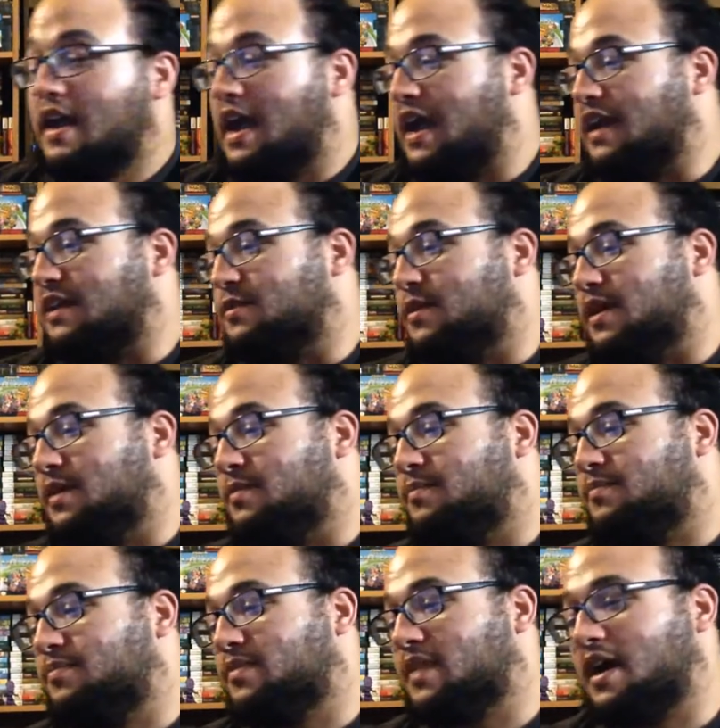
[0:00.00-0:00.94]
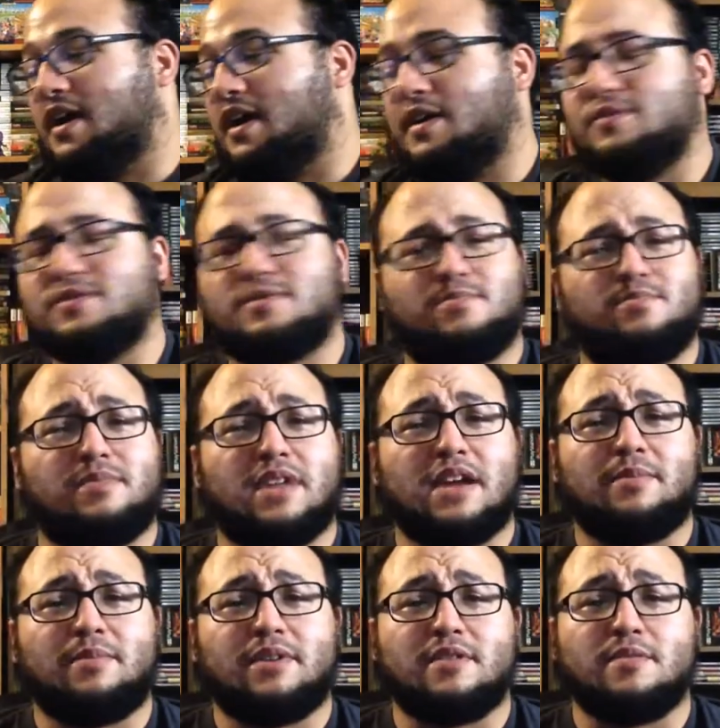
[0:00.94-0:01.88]
Anyway, uh, I was
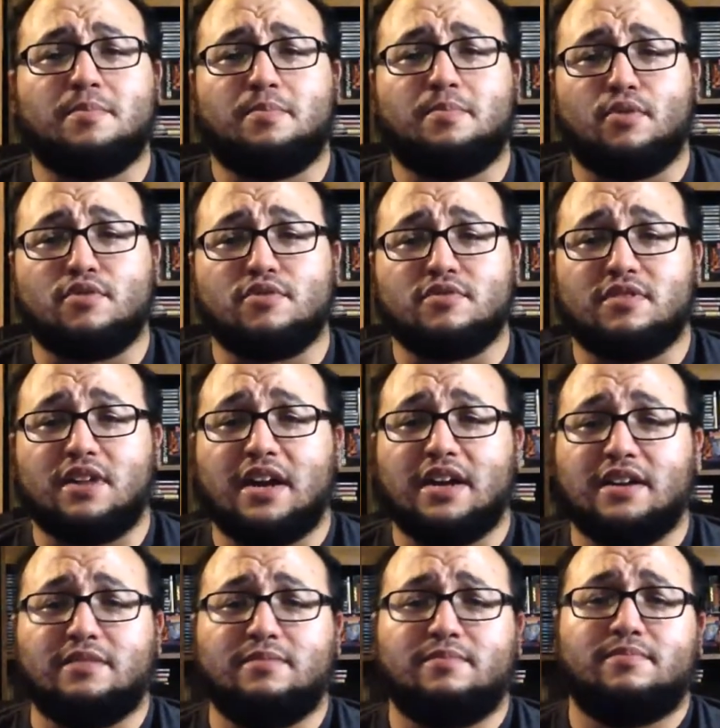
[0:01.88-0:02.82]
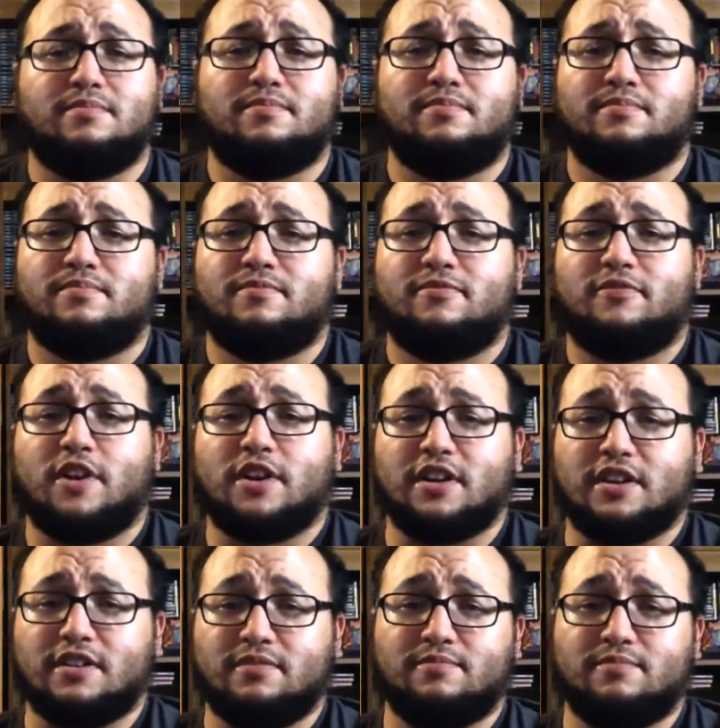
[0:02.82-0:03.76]
damn near borderline
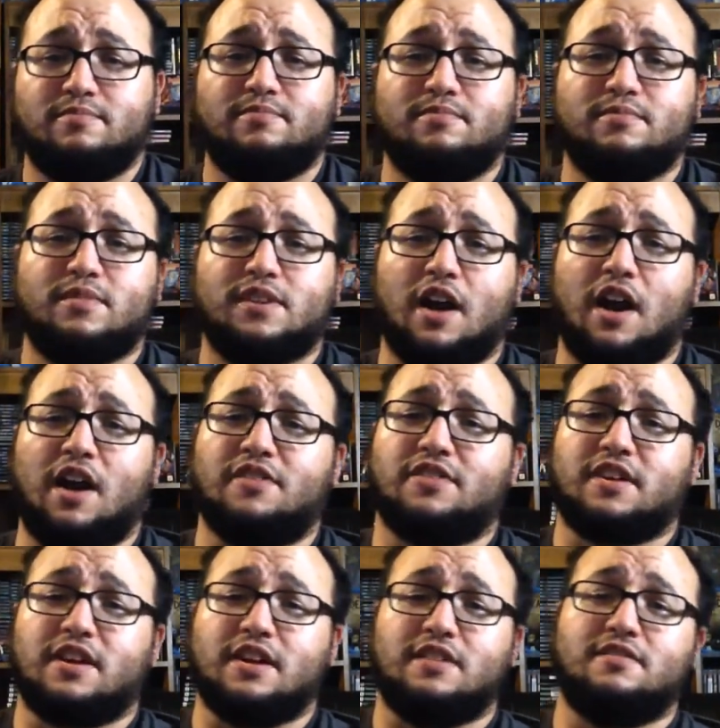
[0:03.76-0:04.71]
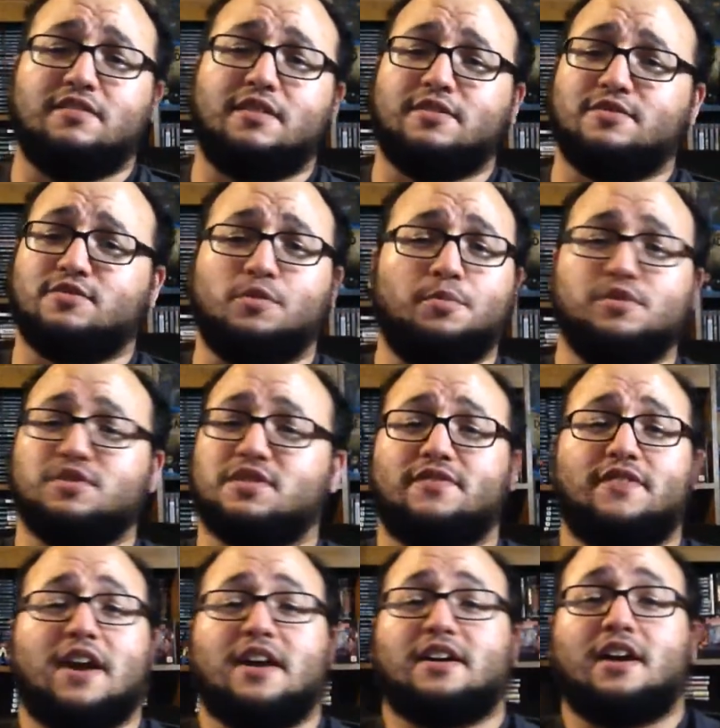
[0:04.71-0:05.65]
fucking goth kid. I was almost a
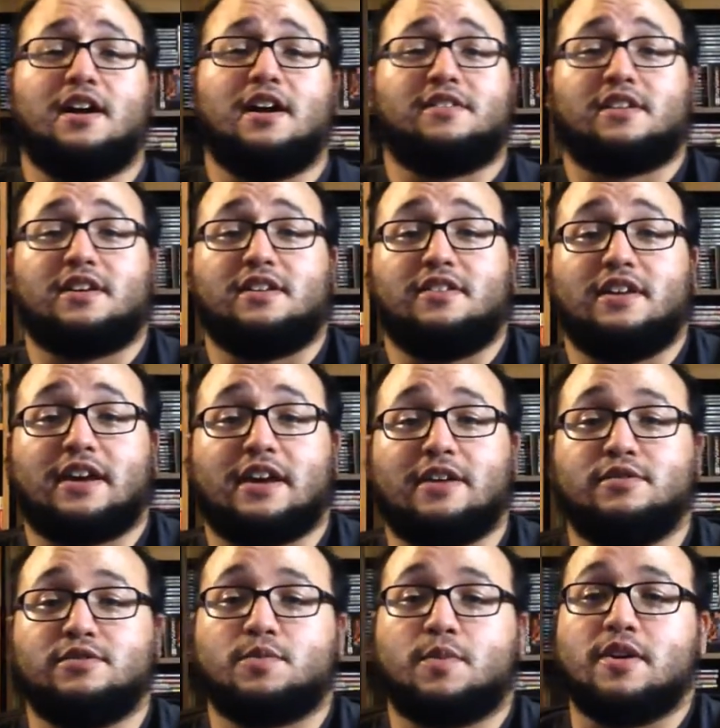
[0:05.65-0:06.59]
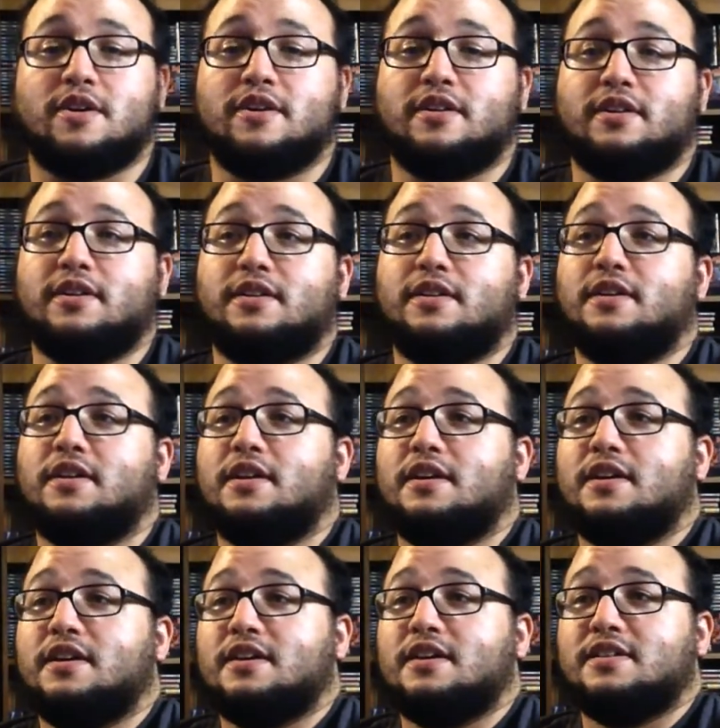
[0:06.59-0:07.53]
fat goth kid. Like I was wearing
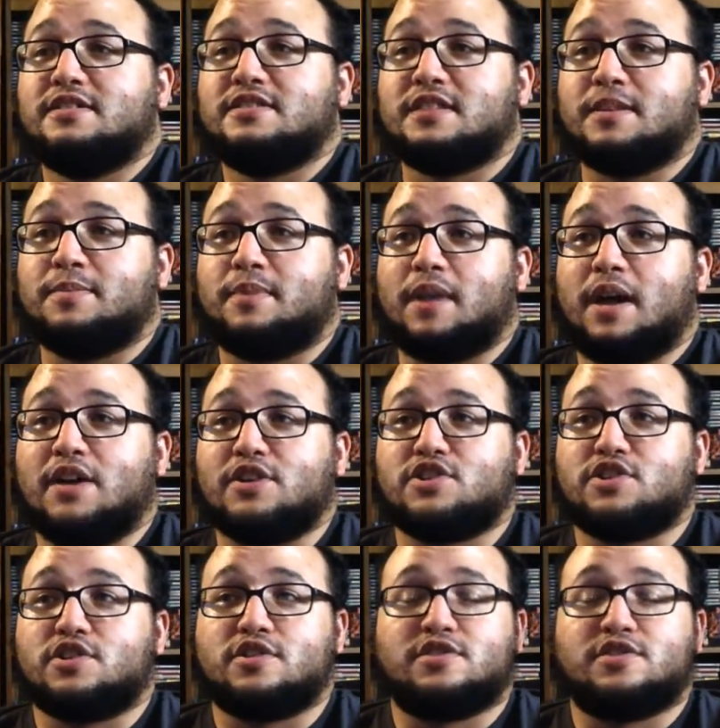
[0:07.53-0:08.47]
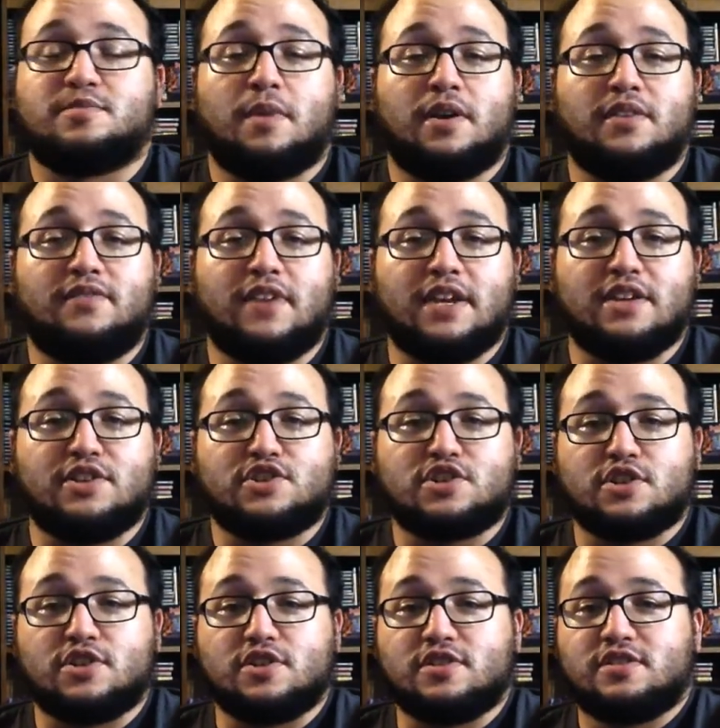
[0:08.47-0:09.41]
Slipknot shirts, Mudvayne
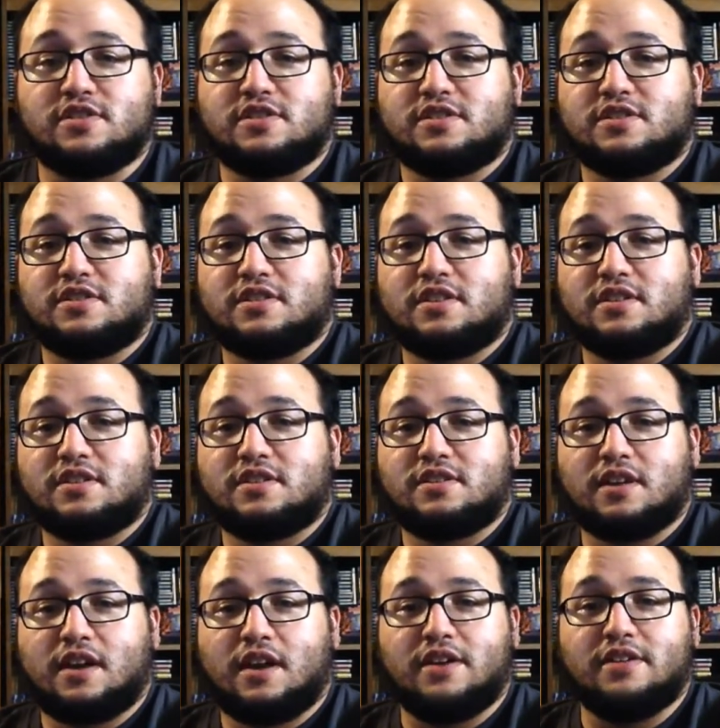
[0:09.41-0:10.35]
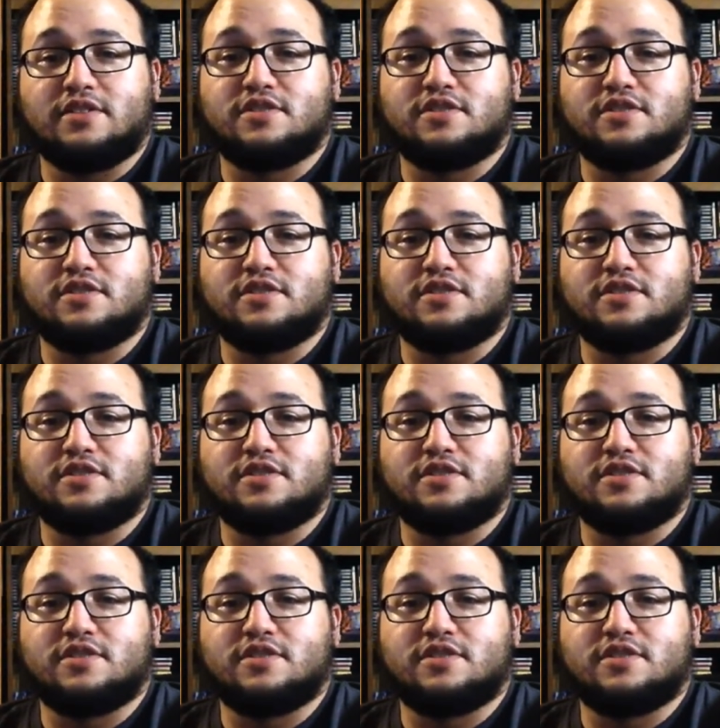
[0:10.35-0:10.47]
shirts, uh,